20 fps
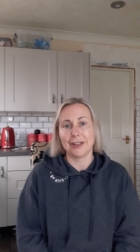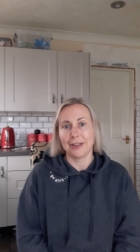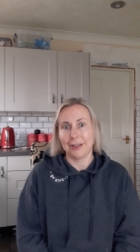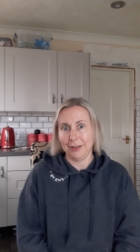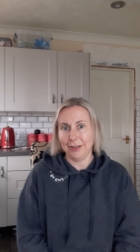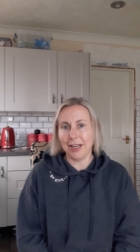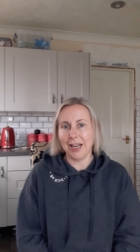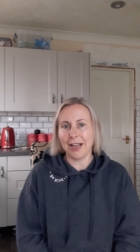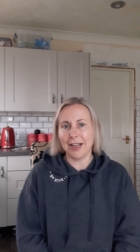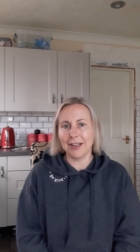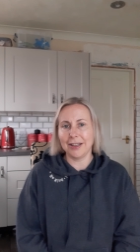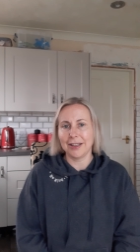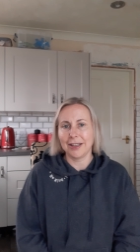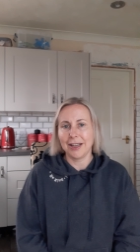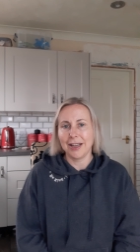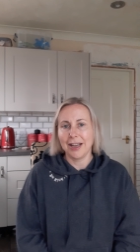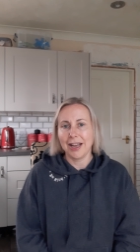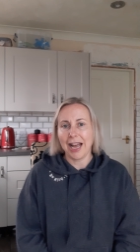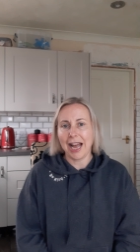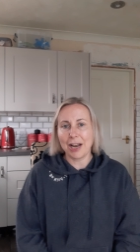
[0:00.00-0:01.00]
Yeah?
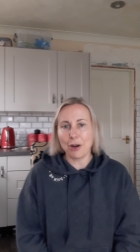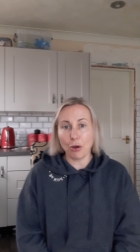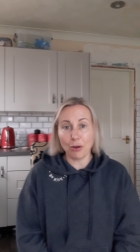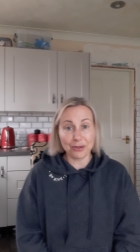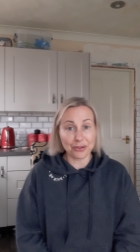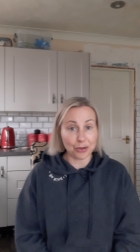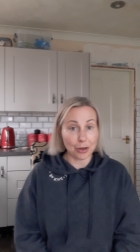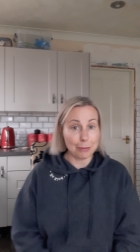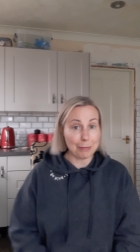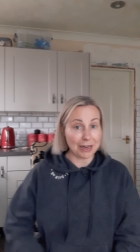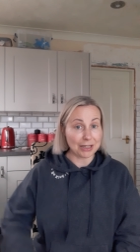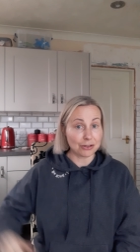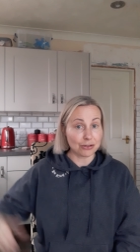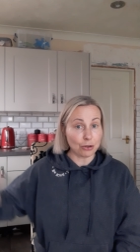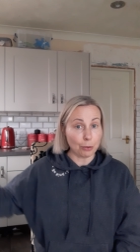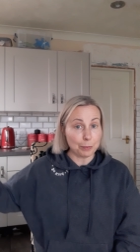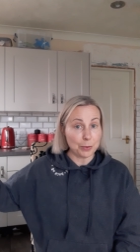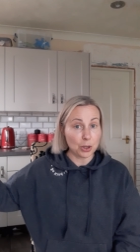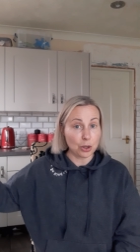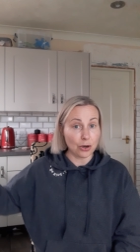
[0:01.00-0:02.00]
And also it might
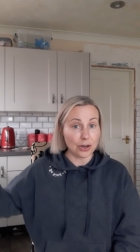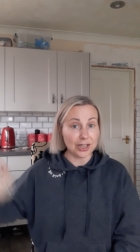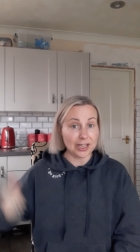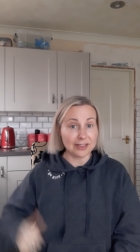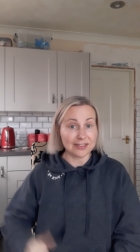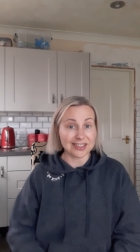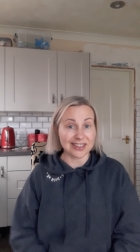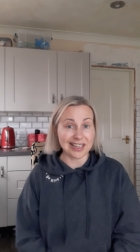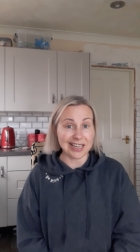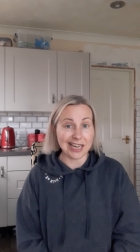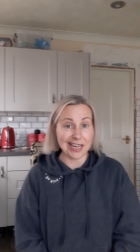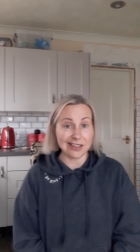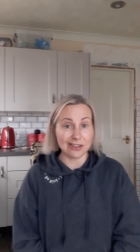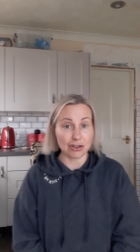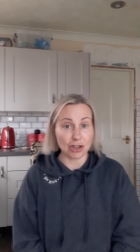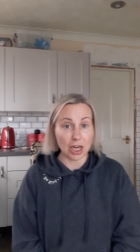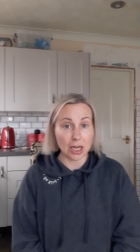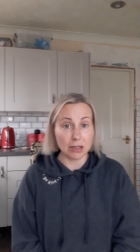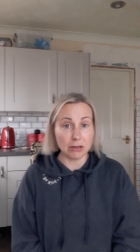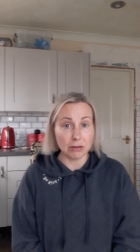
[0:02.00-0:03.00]
stop you going into the
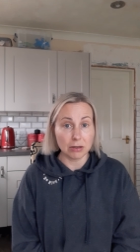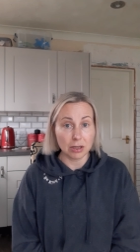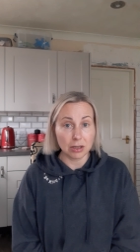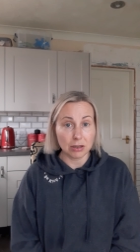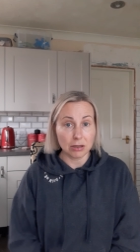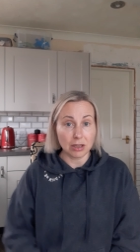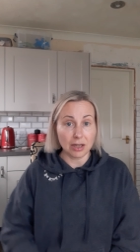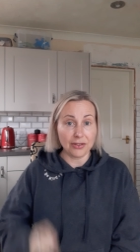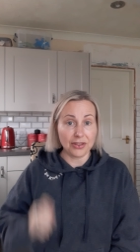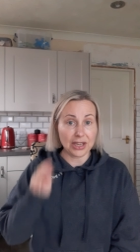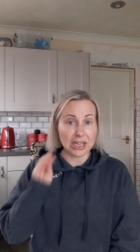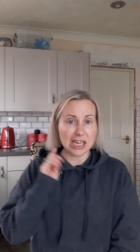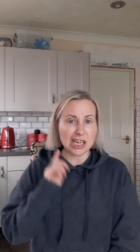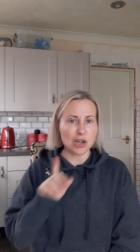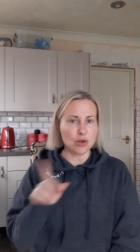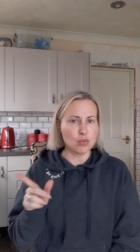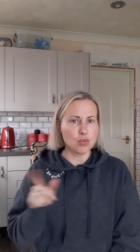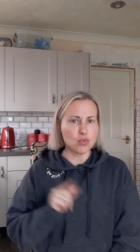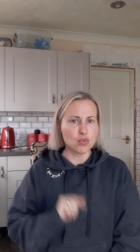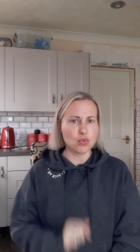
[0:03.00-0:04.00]
kitchen and
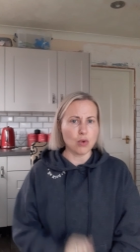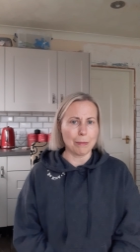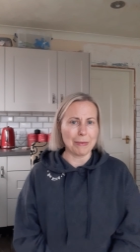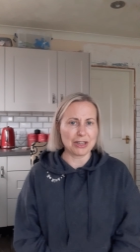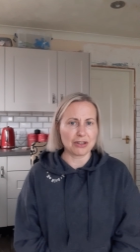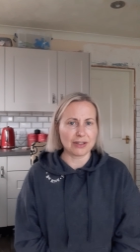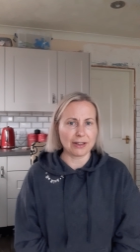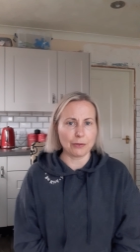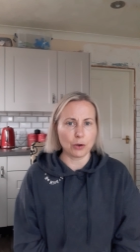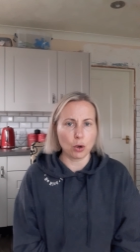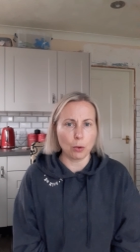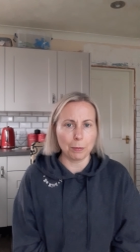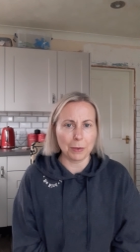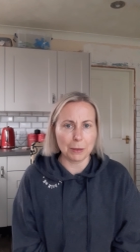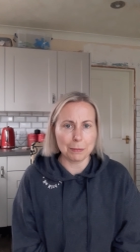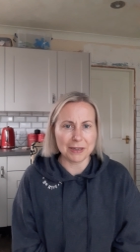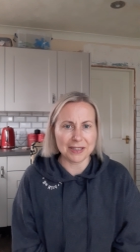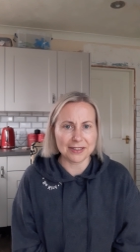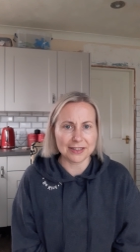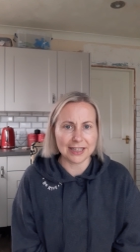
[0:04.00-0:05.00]
thinking, I might just have a couple
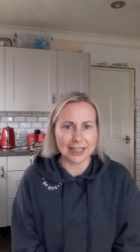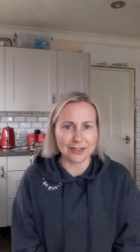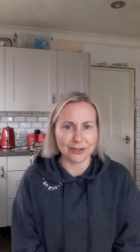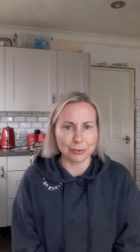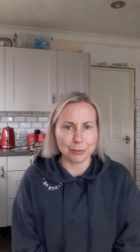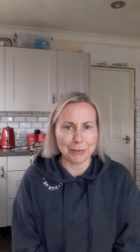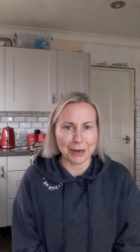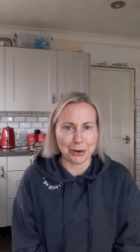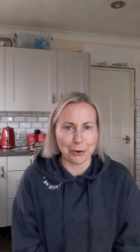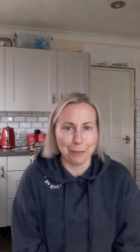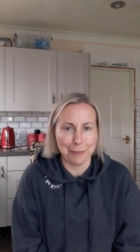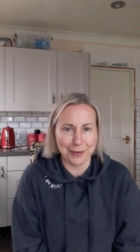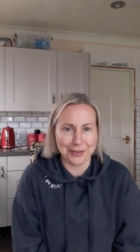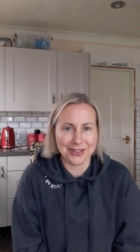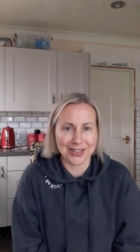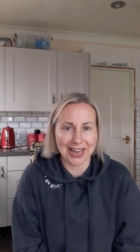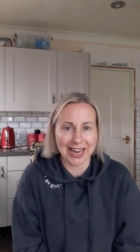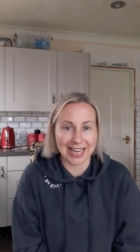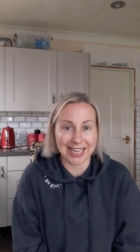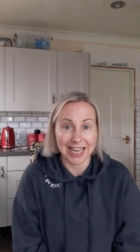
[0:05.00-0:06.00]
of biscuits with my cup of
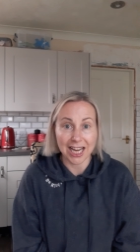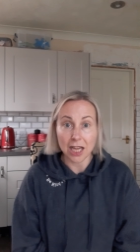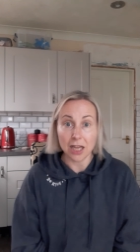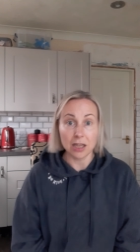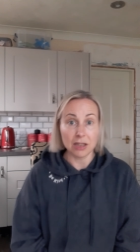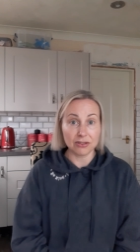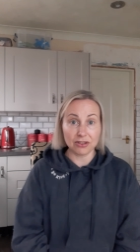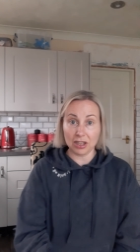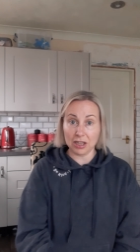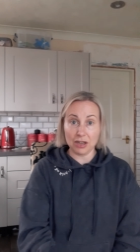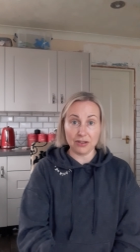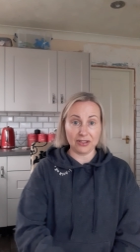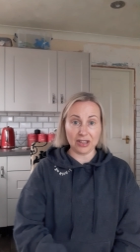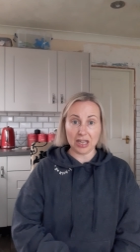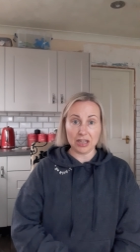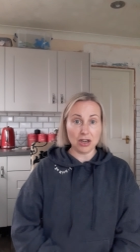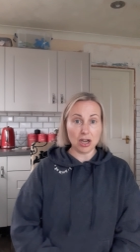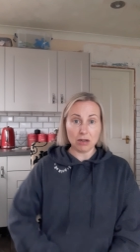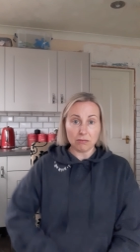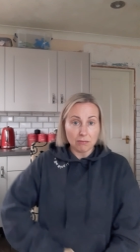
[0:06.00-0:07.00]
tea. So you
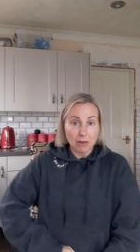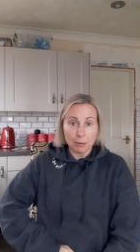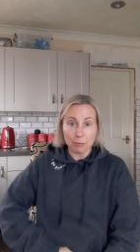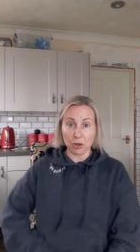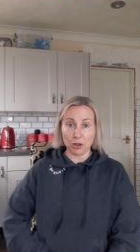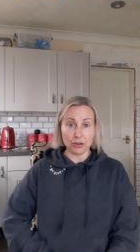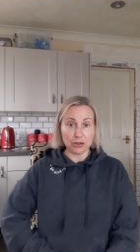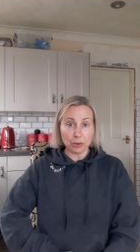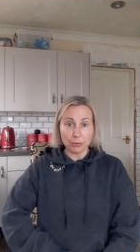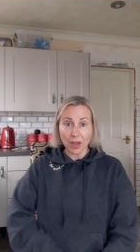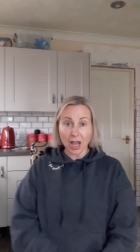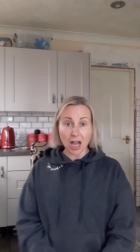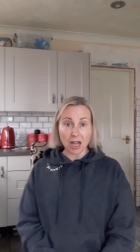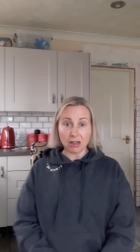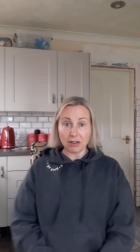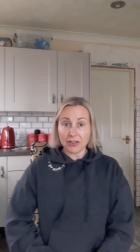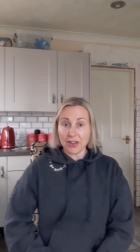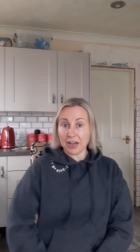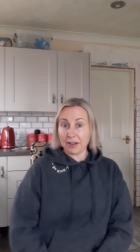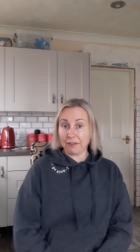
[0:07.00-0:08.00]
say, no, I'm going to do
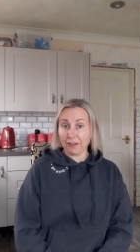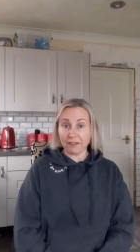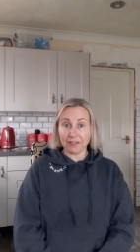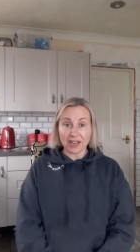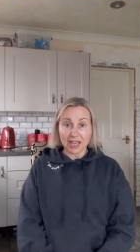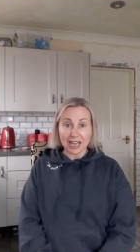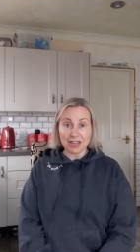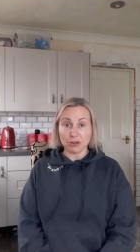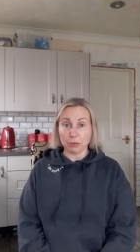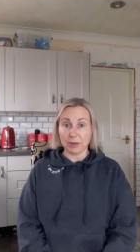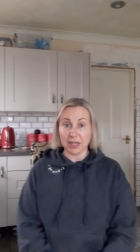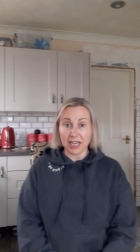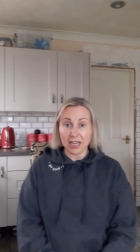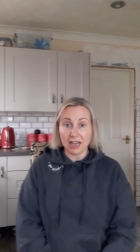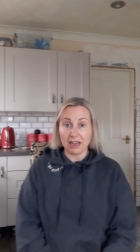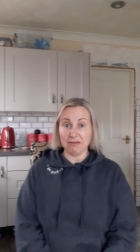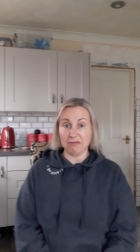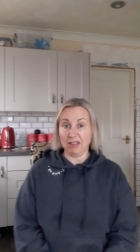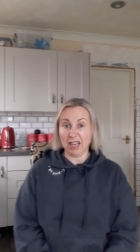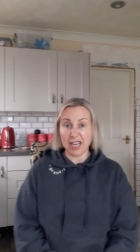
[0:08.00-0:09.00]
that. And then if I feel like doing
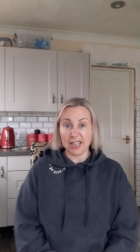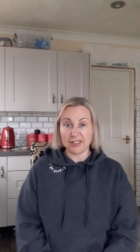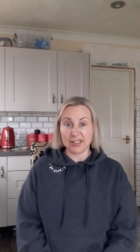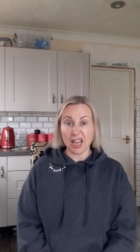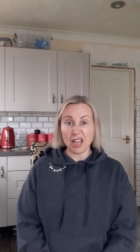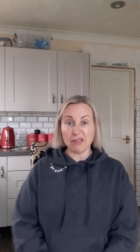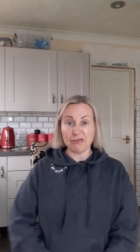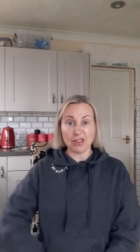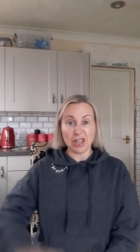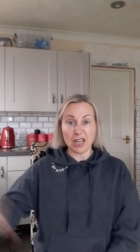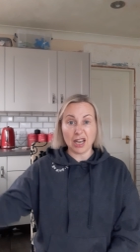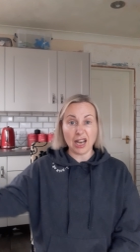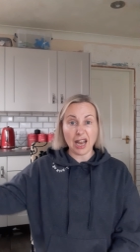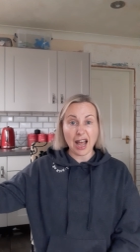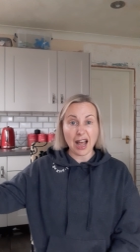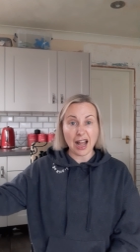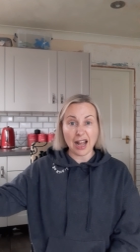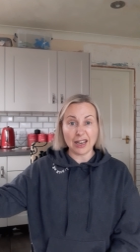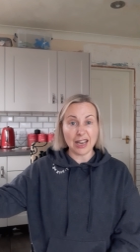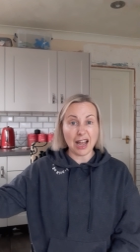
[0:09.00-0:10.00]
it later, then
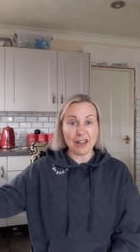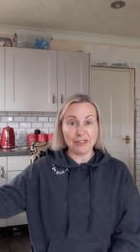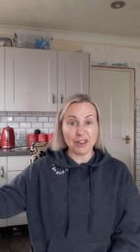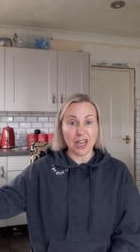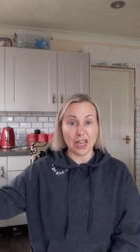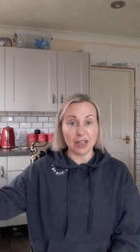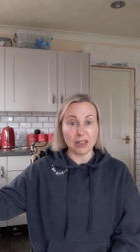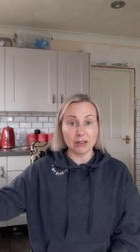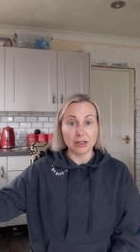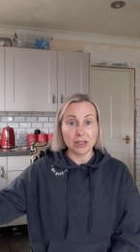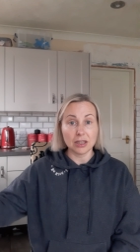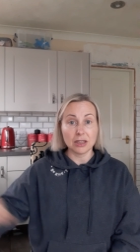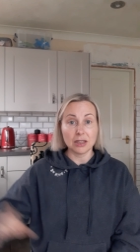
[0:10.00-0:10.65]
I'll have it.